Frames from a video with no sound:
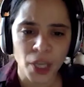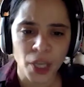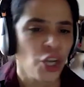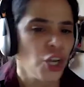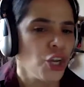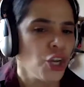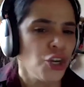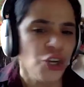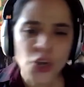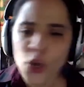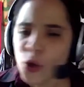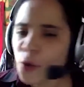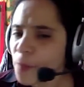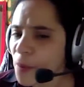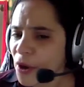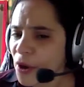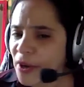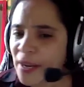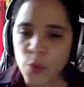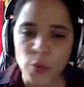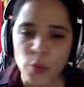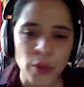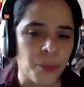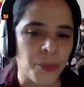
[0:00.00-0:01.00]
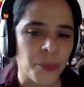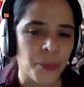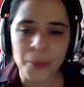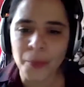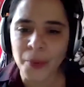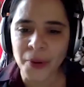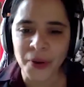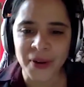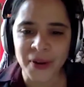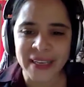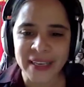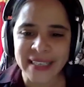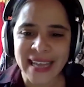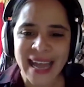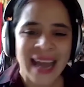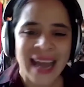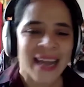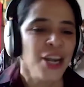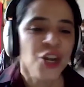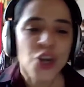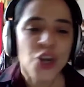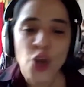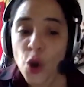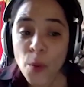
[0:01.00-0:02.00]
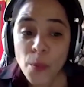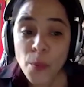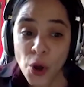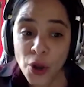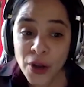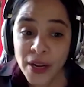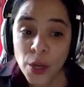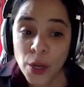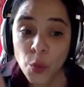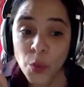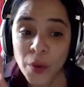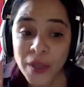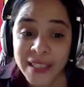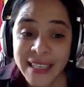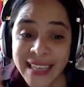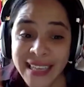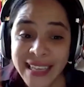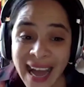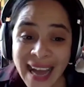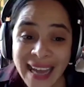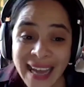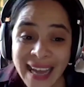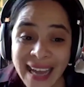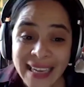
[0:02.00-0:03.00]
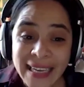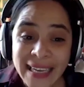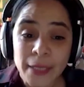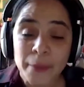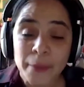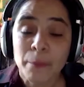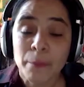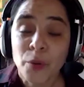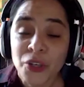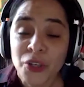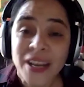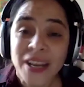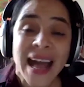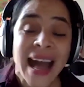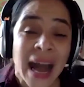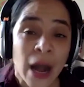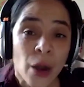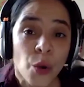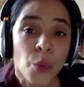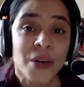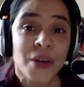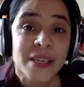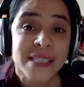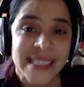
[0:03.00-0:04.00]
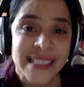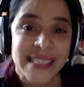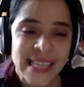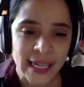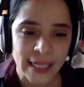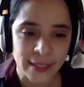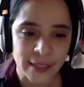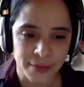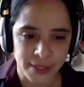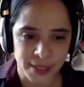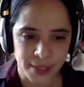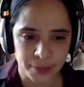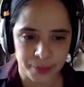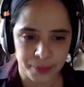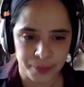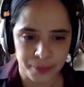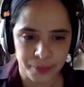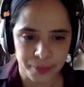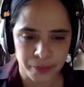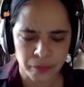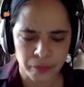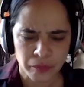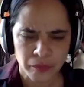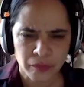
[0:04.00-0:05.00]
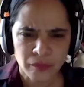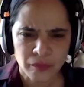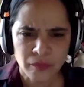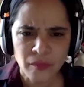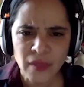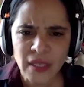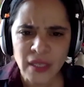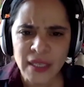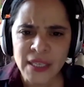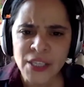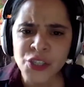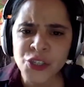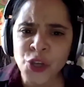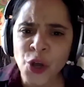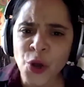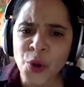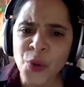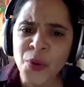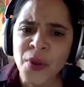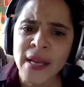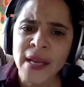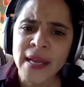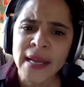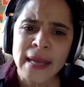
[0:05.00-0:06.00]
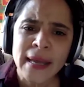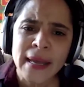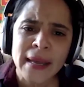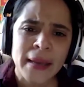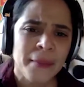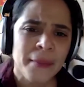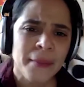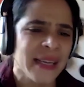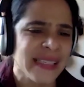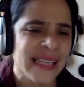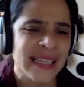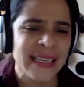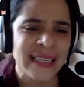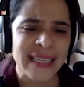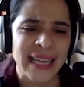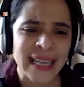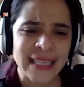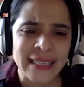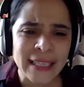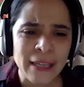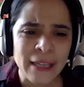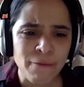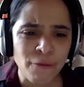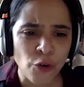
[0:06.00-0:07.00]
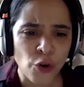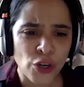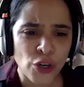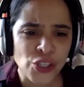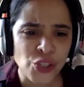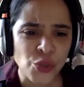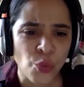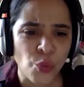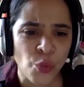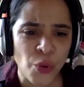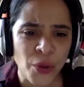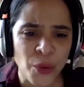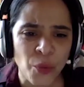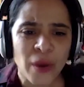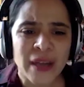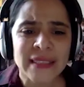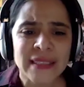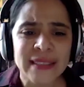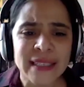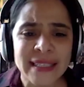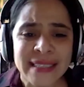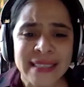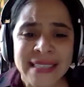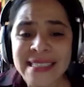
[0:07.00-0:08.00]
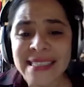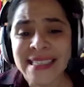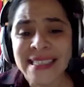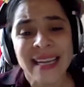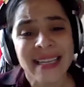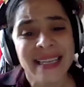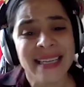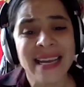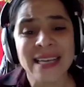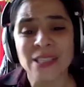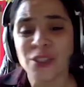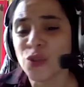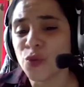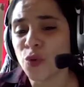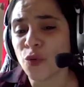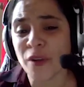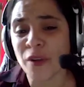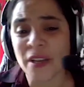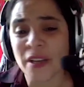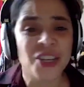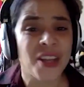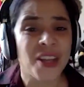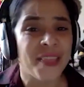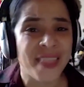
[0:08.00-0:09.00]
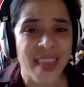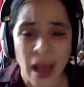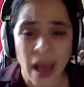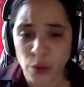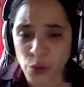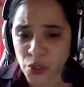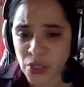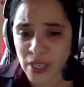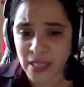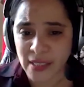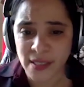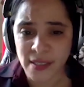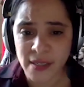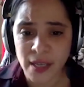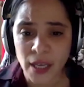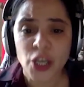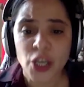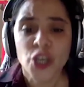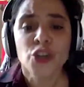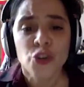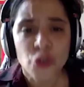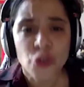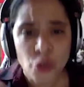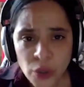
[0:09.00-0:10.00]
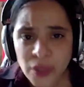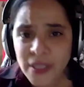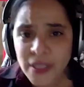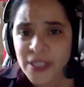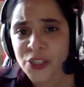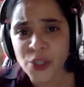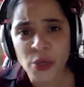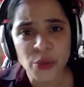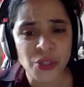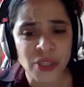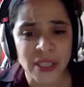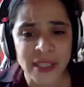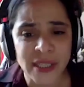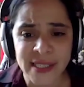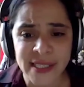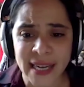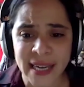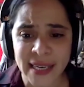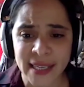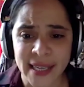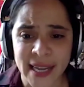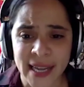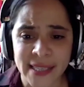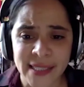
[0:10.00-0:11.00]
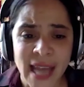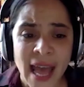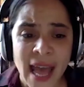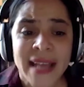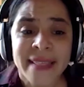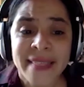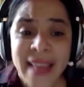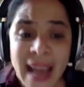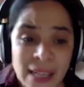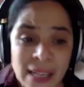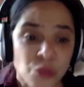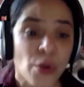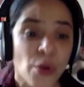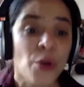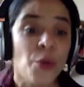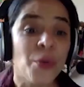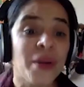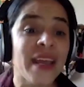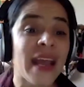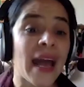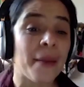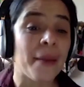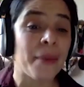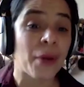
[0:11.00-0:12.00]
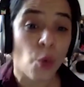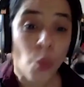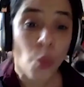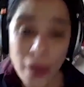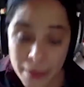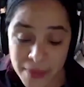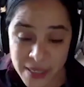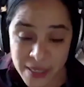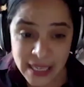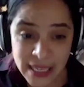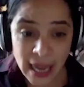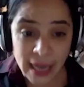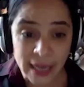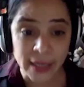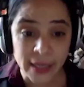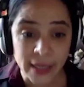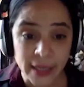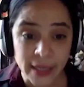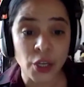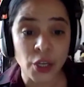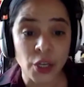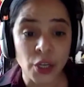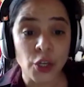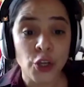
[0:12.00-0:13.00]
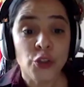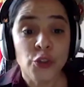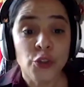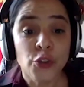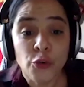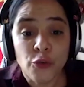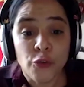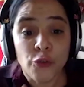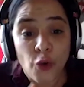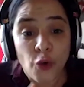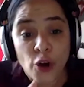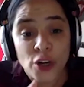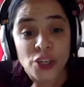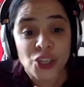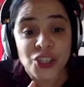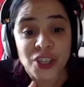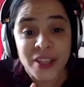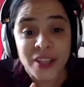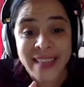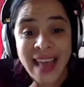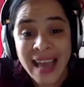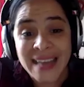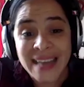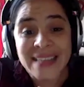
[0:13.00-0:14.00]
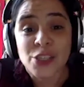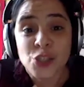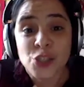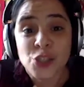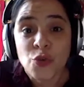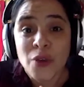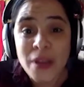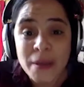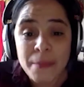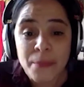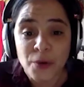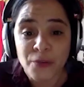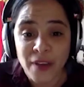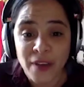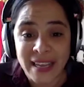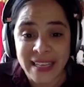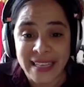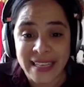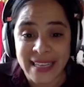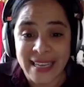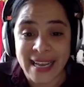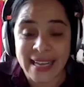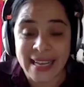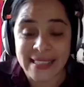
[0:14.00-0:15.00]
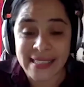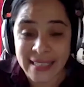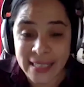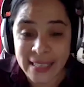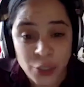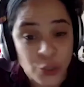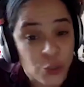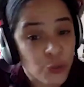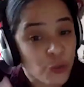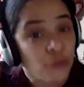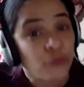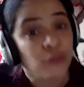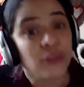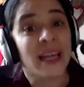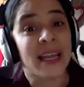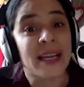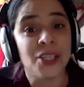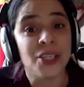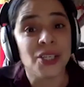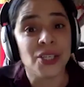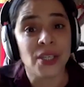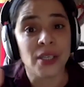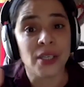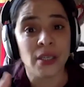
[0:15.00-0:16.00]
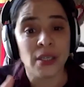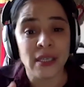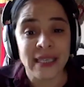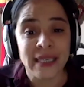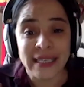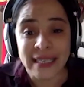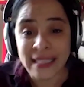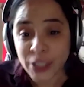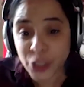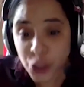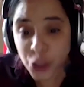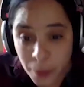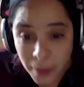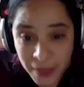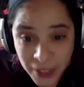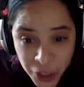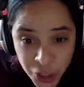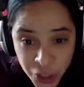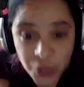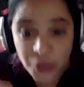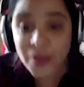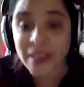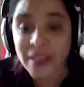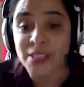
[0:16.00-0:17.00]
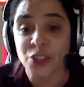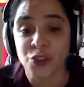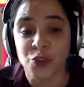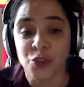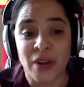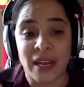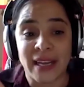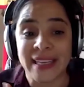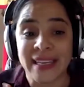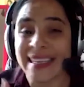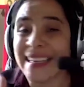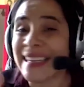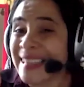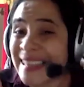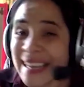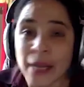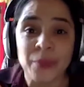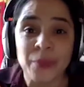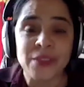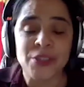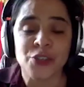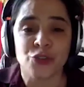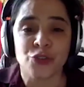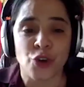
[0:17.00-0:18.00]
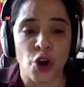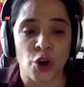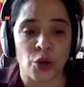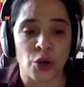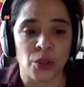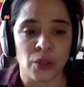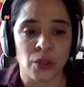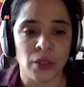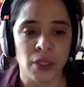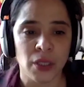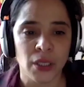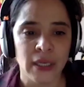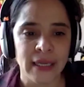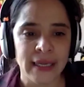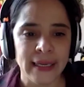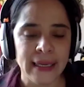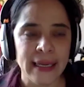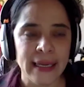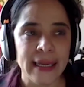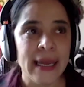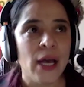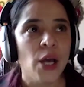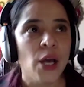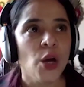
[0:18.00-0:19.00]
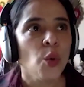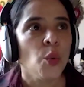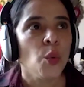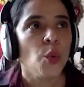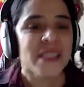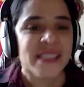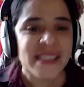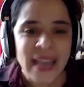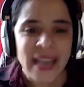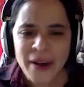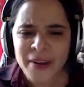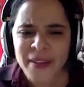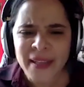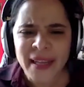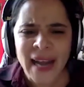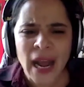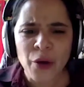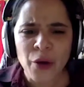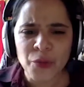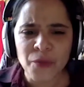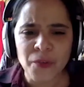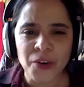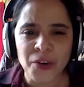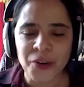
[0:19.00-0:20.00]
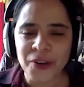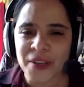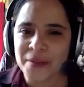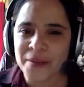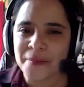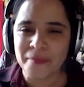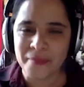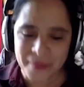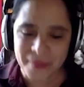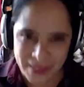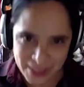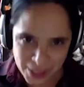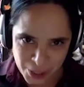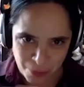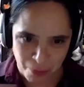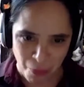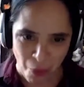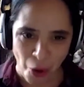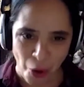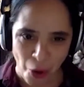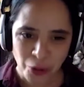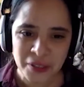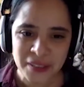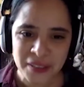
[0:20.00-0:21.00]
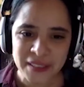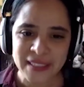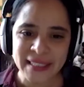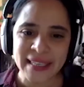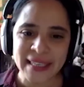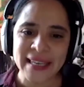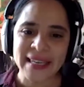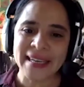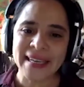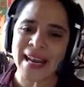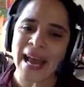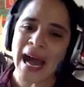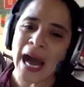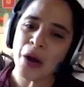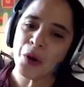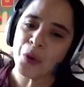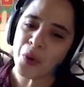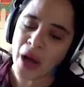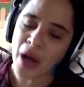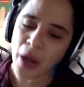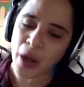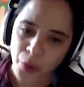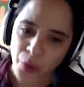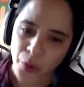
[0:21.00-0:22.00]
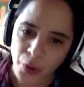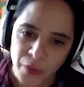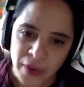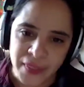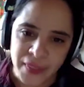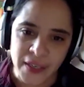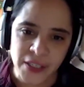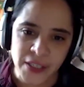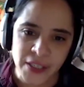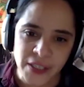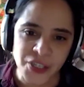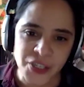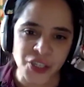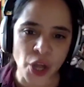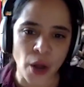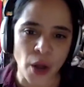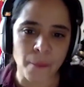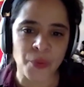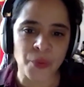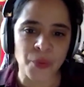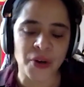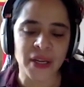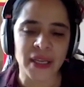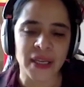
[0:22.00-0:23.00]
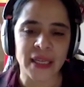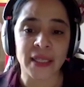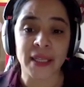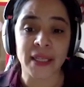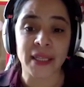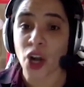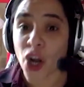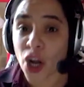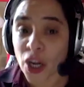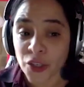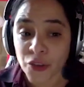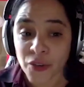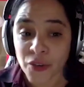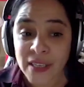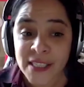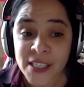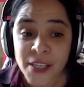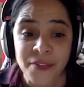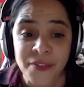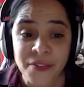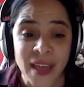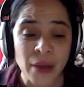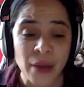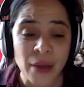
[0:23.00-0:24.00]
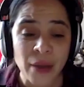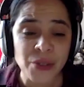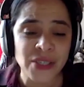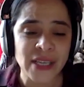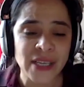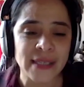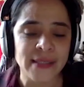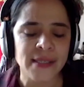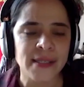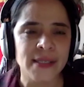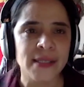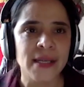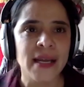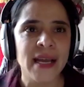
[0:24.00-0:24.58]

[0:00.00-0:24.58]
Nobody will prepare it and nobody will guide it but ourselves. So basically at Left Voice, we want these ideas to reach thousands, truly socialist ideas. That's why we have a website to forge that stream of ideas into flesh, into material strength in every struggle. We started out very small. Now our readers number in the hundreds of thousands.